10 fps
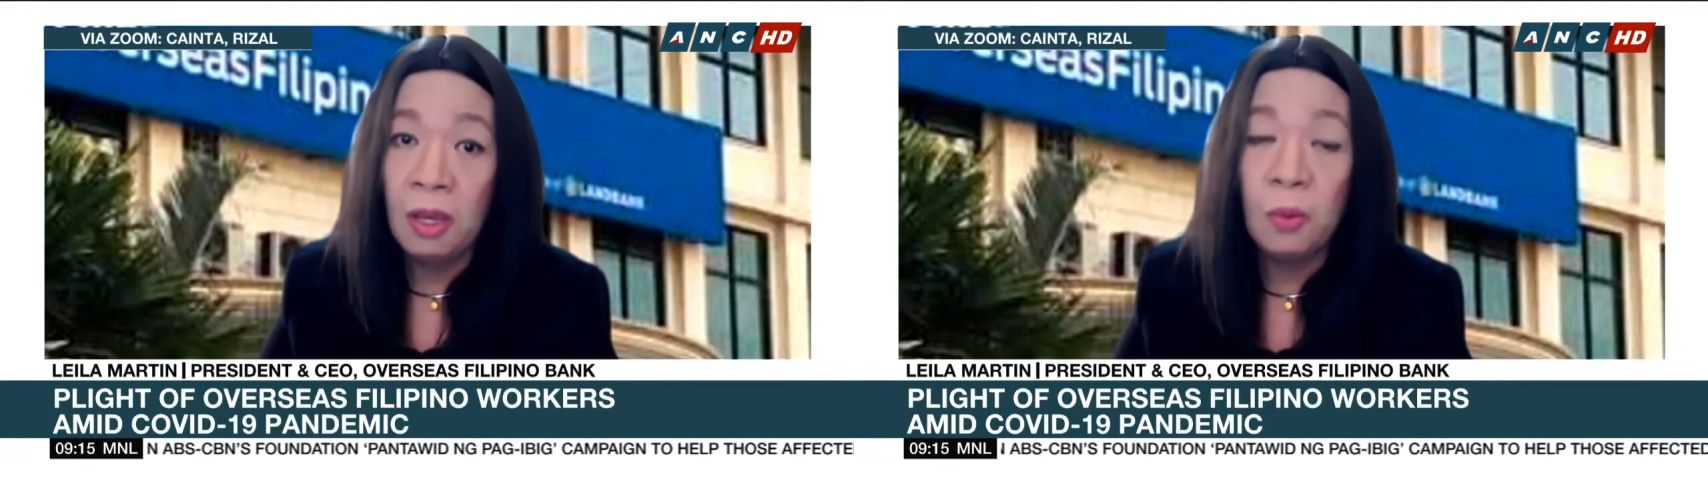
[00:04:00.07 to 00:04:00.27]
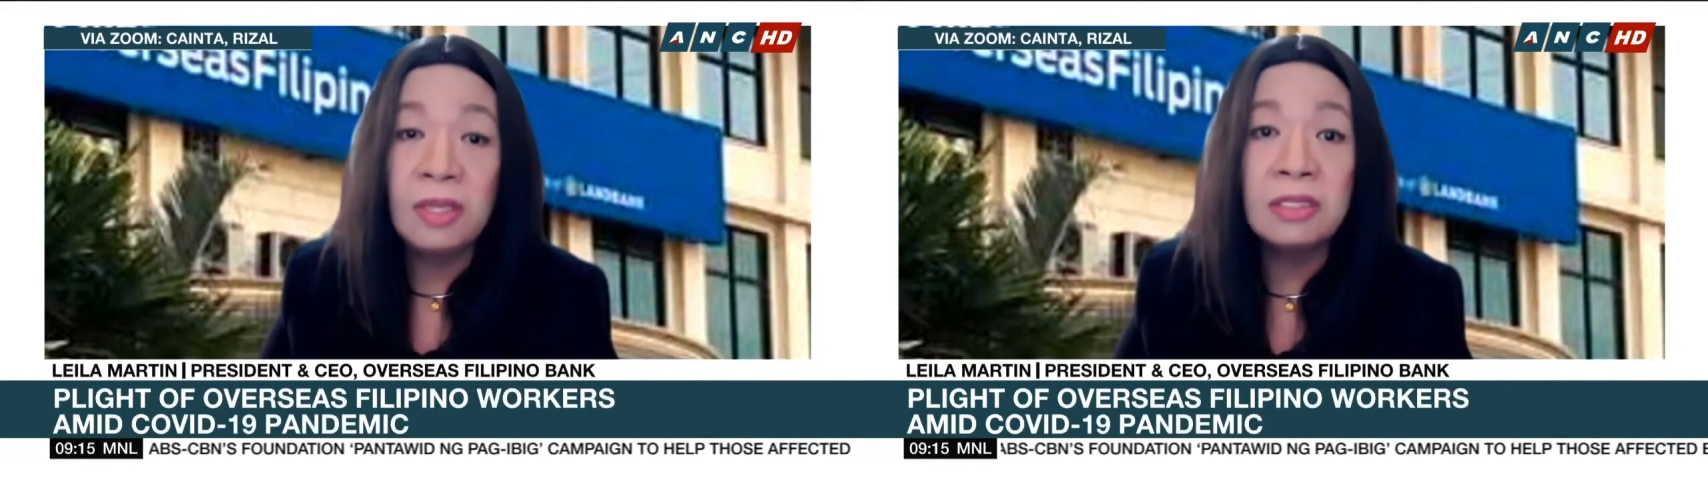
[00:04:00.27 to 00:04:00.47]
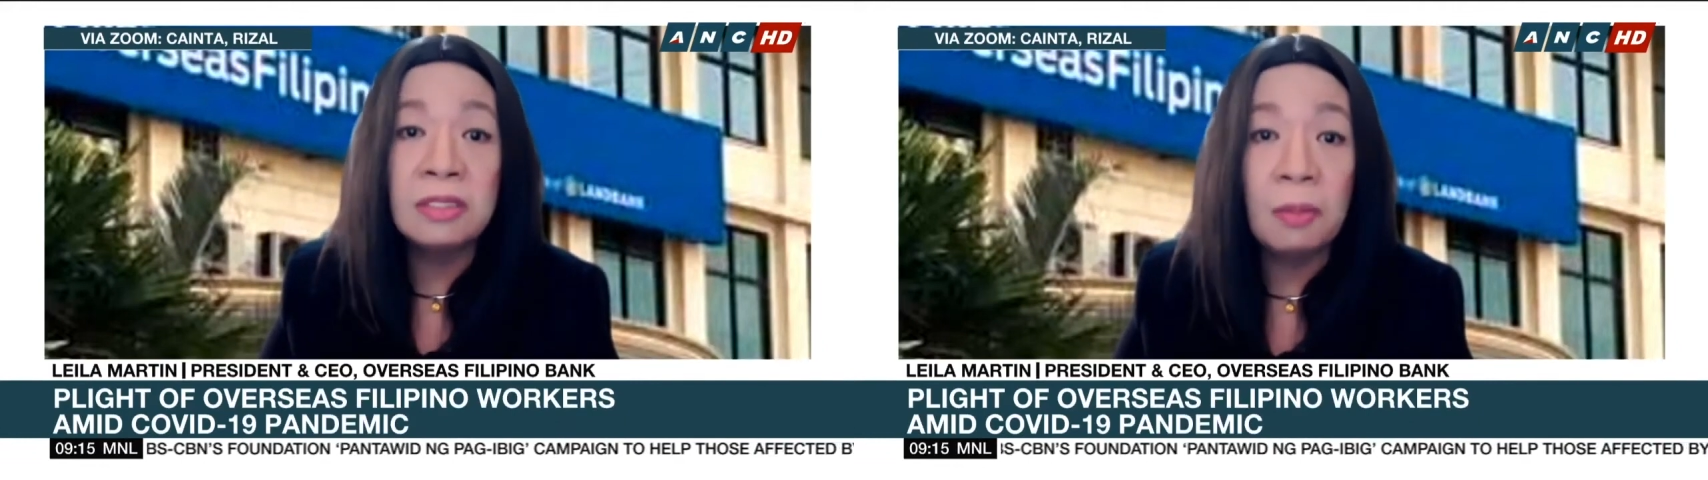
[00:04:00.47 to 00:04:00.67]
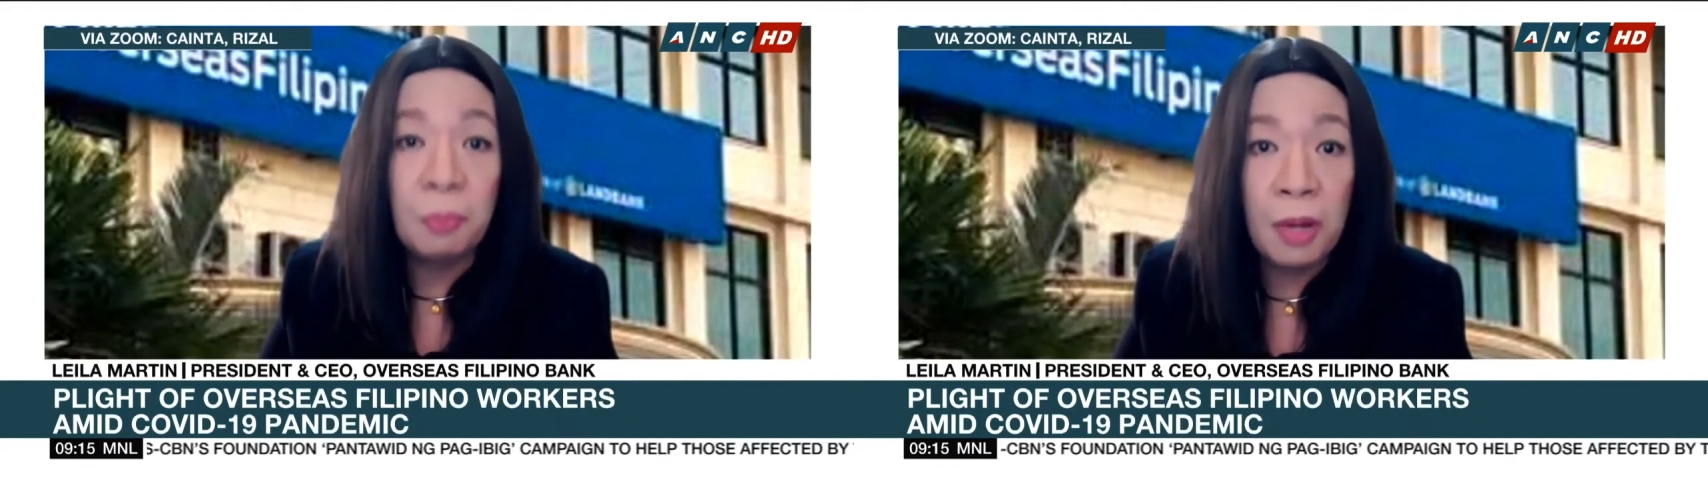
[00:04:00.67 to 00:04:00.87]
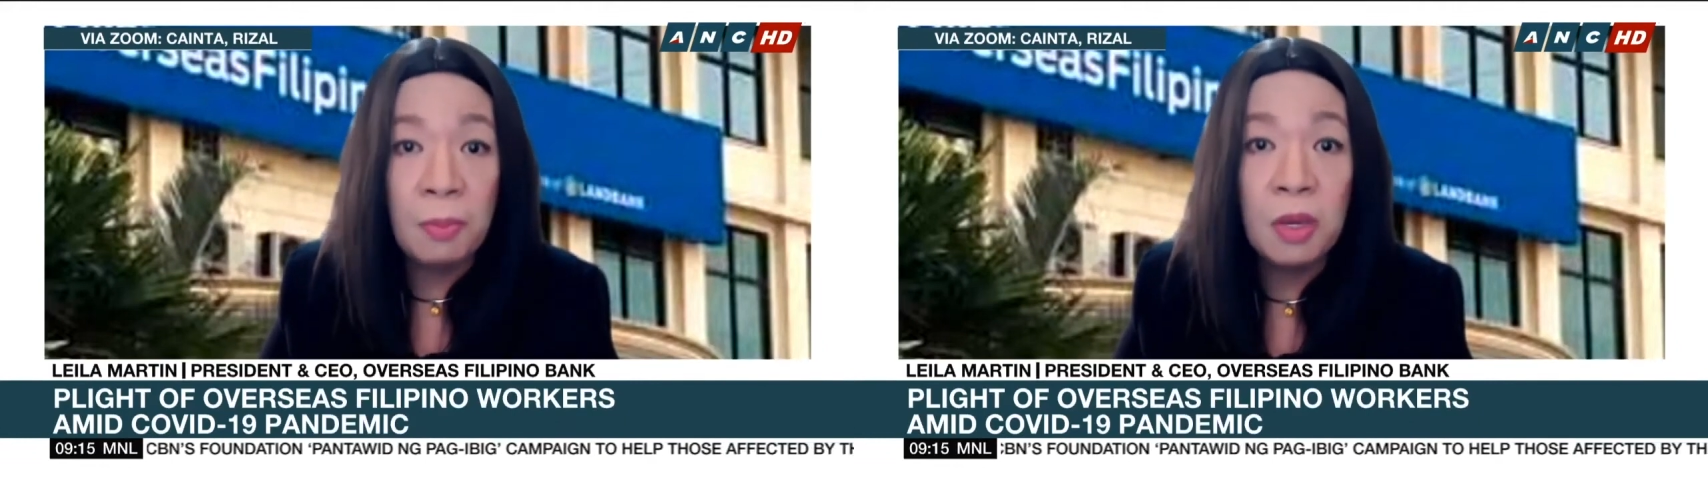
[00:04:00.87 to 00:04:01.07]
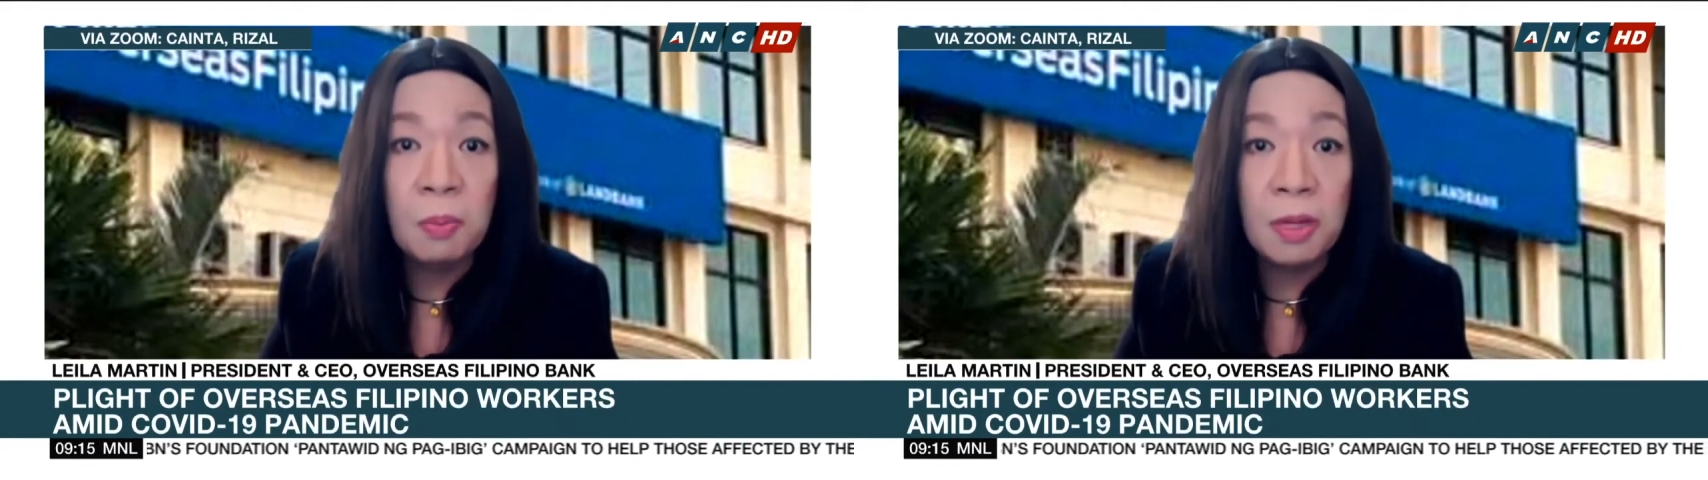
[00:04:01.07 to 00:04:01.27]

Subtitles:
which is the Premyo